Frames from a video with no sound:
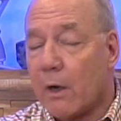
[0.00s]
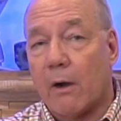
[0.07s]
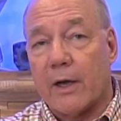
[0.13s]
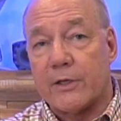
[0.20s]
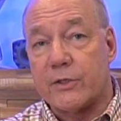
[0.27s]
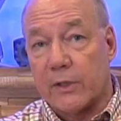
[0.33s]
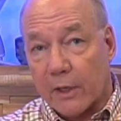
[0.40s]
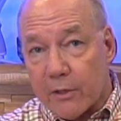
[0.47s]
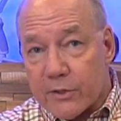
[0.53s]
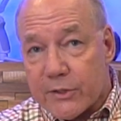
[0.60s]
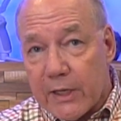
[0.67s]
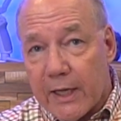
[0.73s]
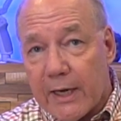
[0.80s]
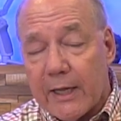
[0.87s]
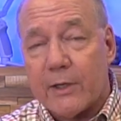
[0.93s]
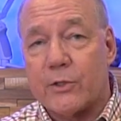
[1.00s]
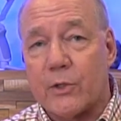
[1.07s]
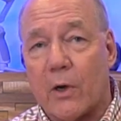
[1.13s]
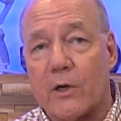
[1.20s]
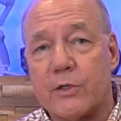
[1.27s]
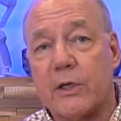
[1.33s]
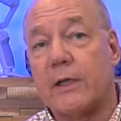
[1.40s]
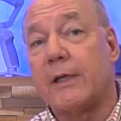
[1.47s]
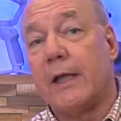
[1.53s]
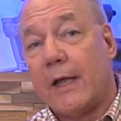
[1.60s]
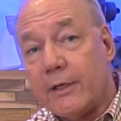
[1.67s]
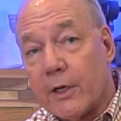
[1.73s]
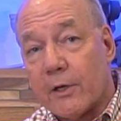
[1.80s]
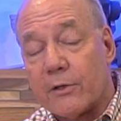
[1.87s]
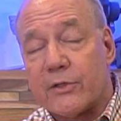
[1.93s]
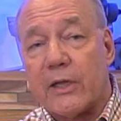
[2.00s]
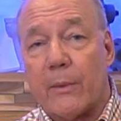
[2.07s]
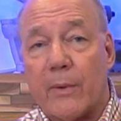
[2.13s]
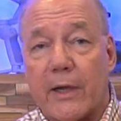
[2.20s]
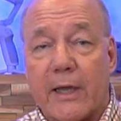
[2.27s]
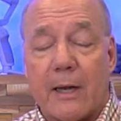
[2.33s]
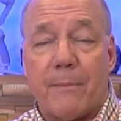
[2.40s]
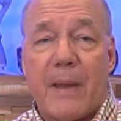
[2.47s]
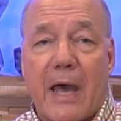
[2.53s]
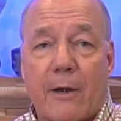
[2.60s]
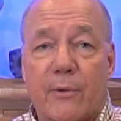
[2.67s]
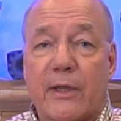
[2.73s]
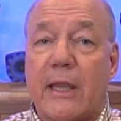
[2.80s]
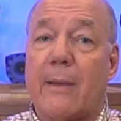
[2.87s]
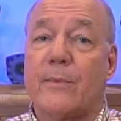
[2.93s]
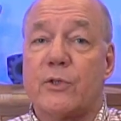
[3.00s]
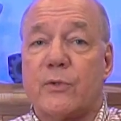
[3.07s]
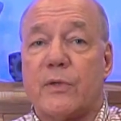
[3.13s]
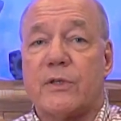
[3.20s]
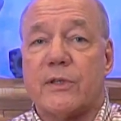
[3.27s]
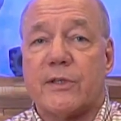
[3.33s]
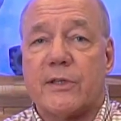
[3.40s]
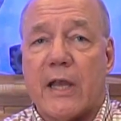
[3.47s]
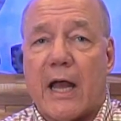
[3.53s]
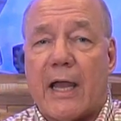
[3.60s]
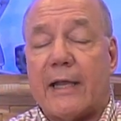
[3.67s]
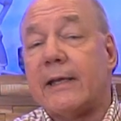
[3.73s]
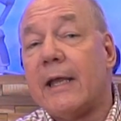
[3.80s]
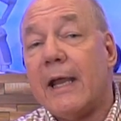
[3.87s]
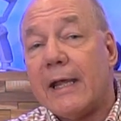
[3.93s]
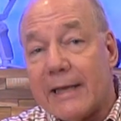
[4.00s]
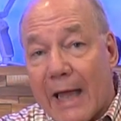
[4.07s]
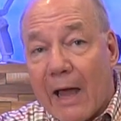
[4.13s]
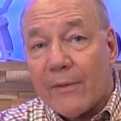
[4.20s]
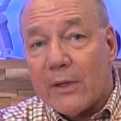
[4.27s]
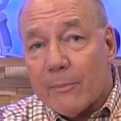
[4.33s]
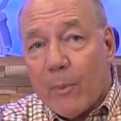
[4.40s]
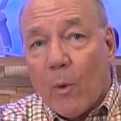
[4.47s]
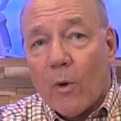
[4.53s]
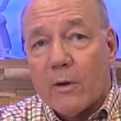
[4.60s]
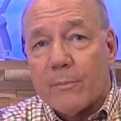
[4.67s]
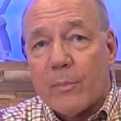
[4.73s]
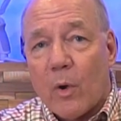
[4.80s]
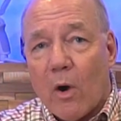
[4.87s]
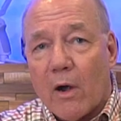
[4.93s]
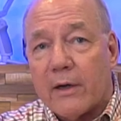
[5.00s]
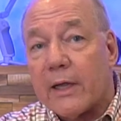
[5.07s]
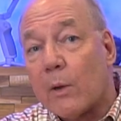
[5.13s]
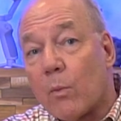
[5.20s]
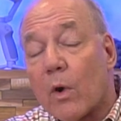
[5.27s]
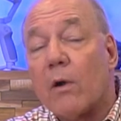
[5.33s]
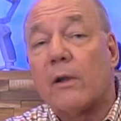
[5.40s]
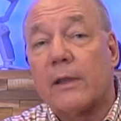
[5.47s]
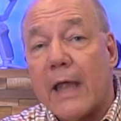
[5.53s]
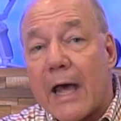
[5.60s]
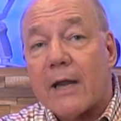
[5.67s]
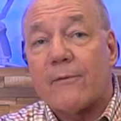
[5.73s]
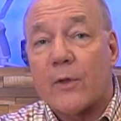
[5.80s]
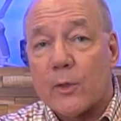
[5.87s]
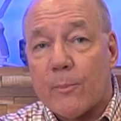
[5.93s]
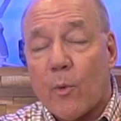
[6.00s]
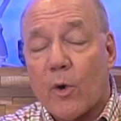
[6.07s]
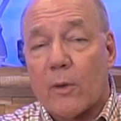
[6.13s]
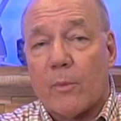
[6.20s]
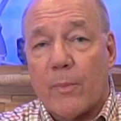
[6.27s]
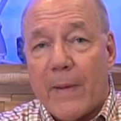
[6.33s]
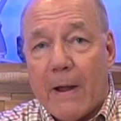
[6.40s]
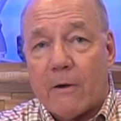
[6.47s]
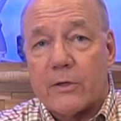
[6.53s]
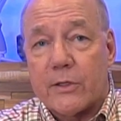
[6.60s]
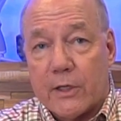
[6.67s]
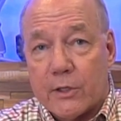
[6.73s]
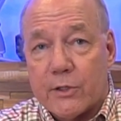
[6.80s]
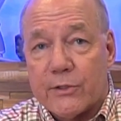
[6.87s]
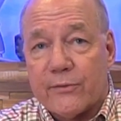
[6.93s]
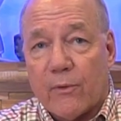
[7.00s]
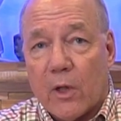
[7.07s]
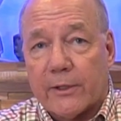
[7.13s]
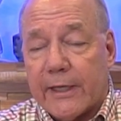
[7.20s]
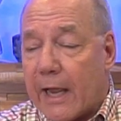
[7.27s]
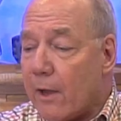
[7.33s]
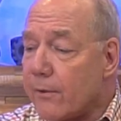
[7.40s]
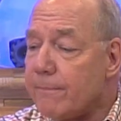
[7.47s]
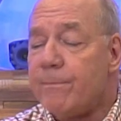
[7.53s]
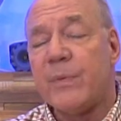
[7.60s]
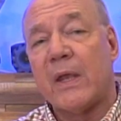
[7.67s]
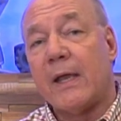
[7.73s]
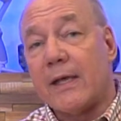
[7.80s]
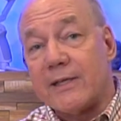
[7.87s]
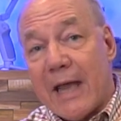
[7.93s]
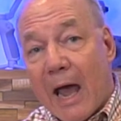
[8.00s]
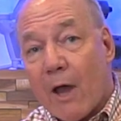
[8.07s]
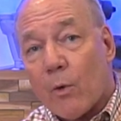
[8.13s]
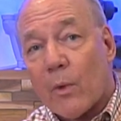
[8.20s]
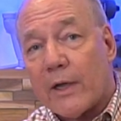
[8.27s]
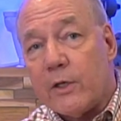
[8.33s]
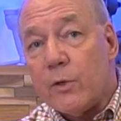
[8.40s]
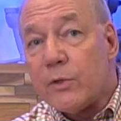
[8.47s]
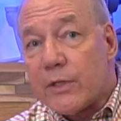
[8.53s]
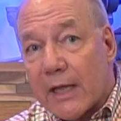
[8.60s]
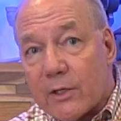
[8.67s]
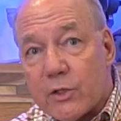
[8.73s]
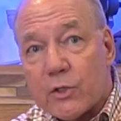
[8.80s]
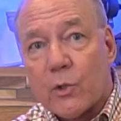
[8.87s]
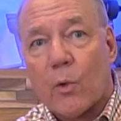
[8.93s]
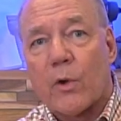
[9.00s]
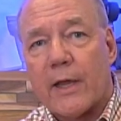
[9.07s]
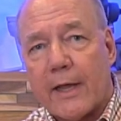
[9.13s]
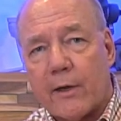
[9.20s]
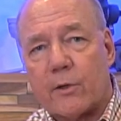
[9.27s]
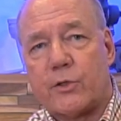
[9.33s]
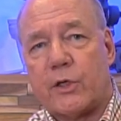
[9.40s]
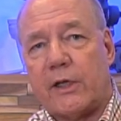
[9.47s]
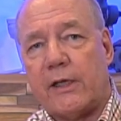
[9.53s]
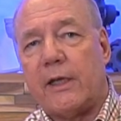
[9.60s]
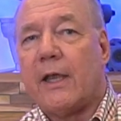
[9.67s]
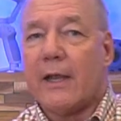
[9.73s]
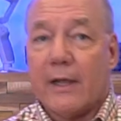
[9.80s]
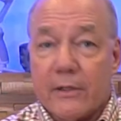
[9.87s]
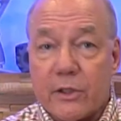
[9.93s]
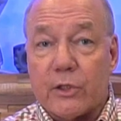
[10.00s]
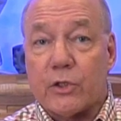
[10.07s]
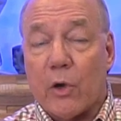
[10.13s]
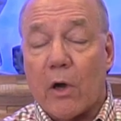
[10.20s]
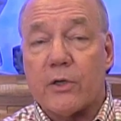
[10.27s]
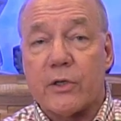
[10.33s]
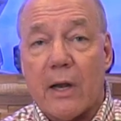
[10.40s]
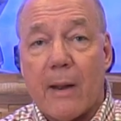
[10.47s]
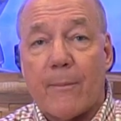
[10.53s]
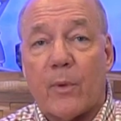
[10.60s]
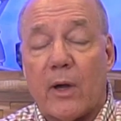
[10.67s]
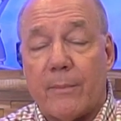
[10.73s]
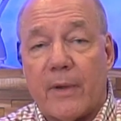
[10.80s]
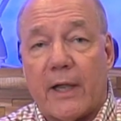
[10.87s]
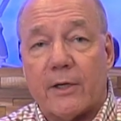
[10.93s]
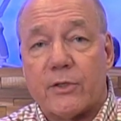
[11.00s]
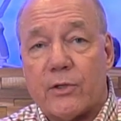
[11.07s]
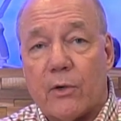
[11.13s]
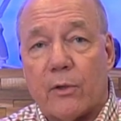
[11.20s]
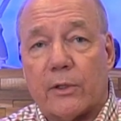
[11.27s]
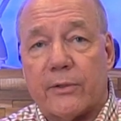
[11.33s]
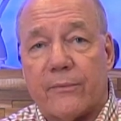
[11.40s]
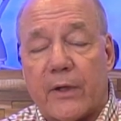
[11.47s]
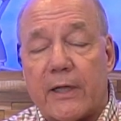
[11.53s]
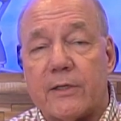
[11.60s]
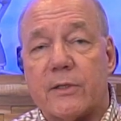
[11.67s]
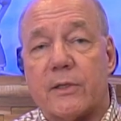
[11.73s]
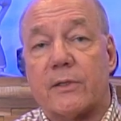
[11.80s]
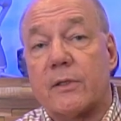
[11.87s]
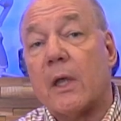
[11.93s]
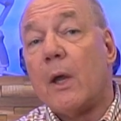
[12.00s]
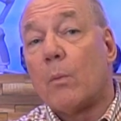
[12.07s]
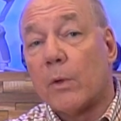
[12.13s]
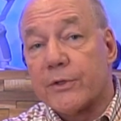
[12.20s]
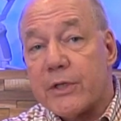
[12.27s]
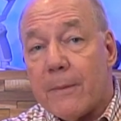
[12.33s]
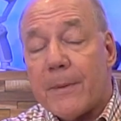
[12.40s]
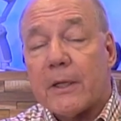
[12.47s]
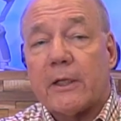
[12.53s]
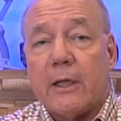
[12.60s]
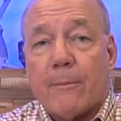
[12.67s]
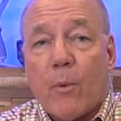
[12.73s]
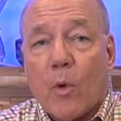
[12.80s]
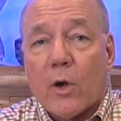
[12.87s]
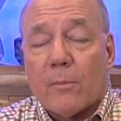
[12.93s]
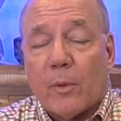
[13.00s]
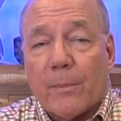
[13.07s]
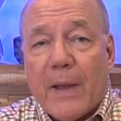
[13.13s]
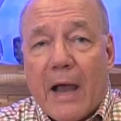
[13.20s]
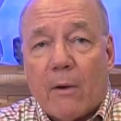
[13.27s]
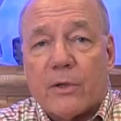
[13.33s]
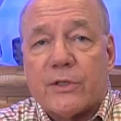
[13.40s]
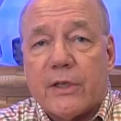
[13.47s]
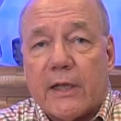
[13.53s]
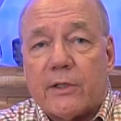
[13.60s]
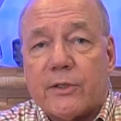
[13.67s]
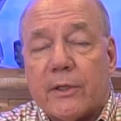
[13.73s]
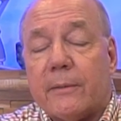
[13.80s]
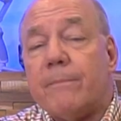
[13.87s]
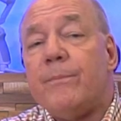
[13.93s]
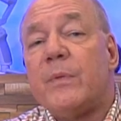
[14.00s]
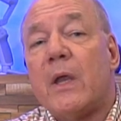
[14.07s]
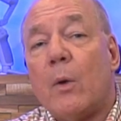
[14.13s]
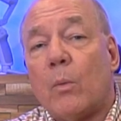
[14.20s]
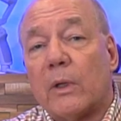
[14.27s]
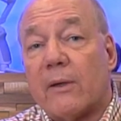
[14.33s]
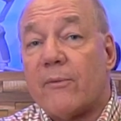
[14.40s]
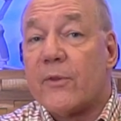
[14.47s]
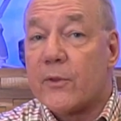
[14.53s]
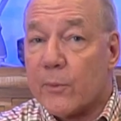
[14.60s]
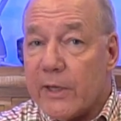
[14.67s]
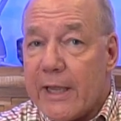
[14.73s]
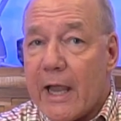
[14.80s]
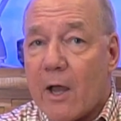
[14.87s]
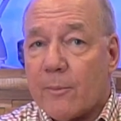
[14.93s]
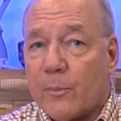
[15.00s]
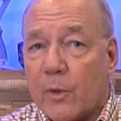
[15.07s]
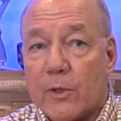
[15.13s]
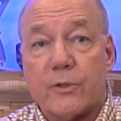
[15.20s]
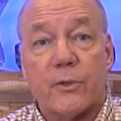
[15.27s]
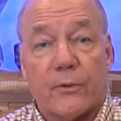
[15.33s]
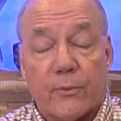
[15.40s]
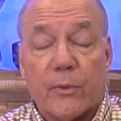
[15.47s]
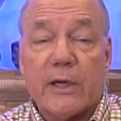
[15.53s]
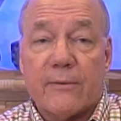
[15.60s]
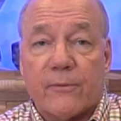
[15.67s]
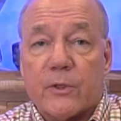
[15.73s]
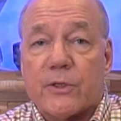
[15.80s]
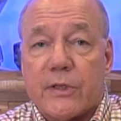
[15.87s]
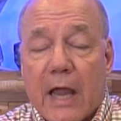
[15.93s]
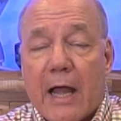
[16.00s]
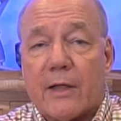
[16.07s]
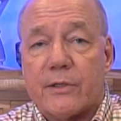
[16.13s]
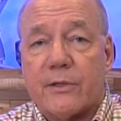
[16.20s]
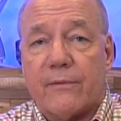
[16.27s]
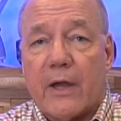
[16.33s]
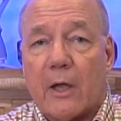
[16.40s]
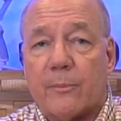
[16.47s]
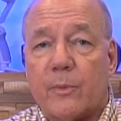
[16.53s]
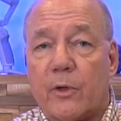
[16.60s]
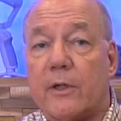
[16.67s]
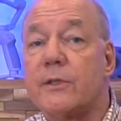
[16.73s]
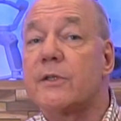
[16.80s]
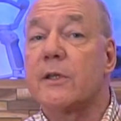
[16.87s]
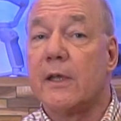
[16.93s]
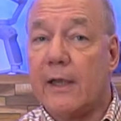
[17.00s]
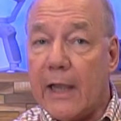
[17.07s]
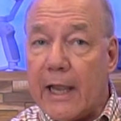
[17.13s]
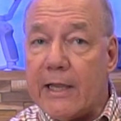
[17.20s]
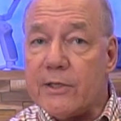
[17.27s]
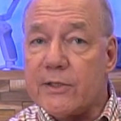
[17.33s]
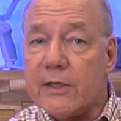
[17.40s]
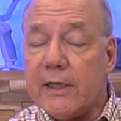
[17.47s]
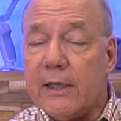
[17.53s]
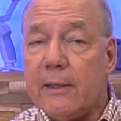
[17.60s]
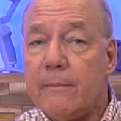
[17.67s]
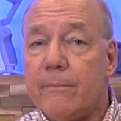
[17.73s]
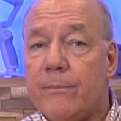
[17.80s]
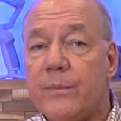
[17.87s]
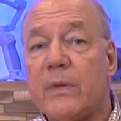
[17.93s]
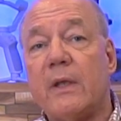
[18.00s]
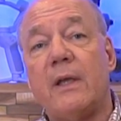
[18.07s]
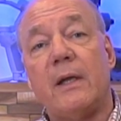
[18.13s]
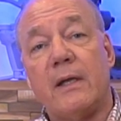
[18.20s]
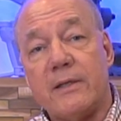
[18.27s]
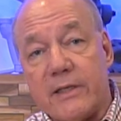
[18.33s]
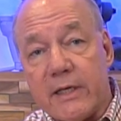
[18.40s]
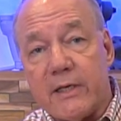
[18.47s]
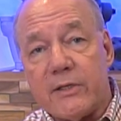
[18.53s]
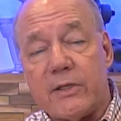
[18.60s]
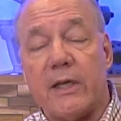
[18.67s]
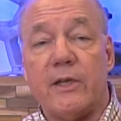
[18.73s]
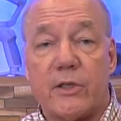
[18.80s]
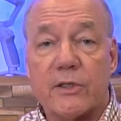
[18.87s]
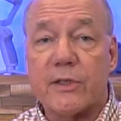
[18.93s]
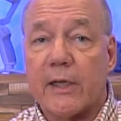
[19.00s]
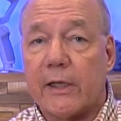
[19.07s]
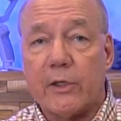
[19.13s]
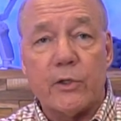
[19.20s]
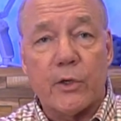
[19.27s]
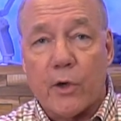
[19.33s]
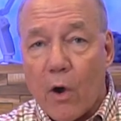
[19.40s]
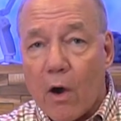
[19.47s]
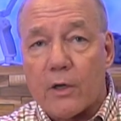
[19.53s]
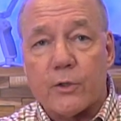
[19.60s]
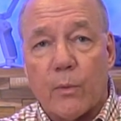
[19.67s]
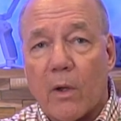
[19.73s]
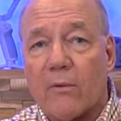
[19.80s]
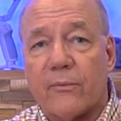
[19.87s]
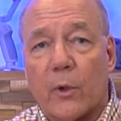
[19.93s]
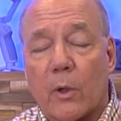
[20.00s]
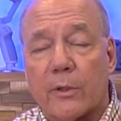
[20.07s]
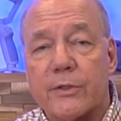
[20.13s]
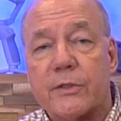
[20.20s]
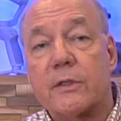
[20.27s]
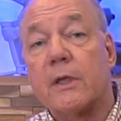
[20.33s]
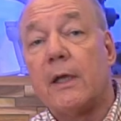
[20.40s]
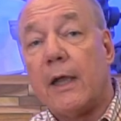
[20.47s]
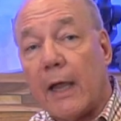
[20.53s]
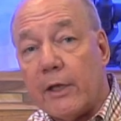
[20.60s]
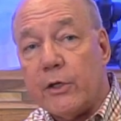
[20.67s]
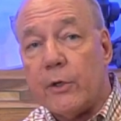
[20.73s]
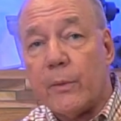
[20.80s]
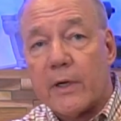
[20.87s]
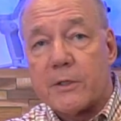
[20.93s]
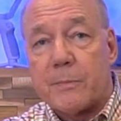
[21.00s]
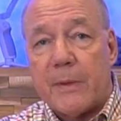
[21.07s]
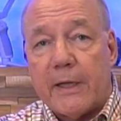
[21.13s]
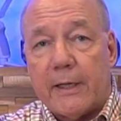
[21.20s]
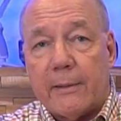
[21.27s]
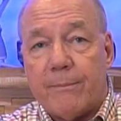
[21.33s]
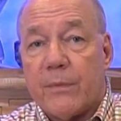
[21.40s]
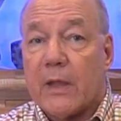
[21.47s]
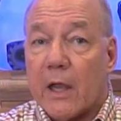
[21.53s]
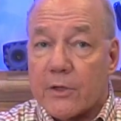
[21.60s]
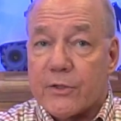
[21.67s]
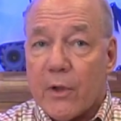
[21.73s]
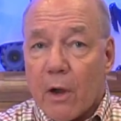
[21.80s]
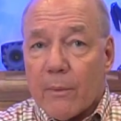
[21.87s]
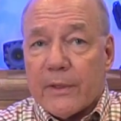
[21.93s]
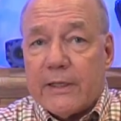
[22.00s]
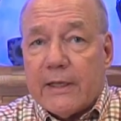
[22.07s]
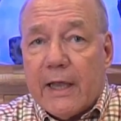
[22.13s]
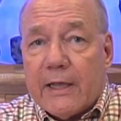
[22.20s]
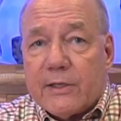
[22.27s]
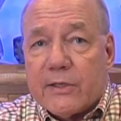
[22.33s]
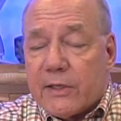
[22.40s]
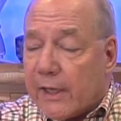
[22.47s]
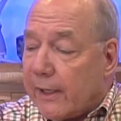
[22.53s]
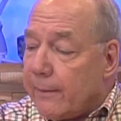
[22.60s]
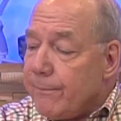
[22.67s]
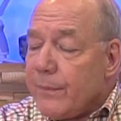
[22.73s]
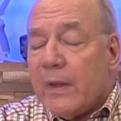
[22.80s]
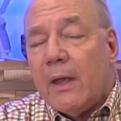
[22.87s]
All right, so you understand how to charge it. You understand what kind of battery chemistry is inside. Now the important part, and where a lot of other portable power stations fall down, is how do I use that stored energy to charge and operate my external devices? Well, typically a portable power station will have three outputs, or three different styles of outputs: AC, DC, just like in your car, 12 volts, and USB. I'll start with the AC.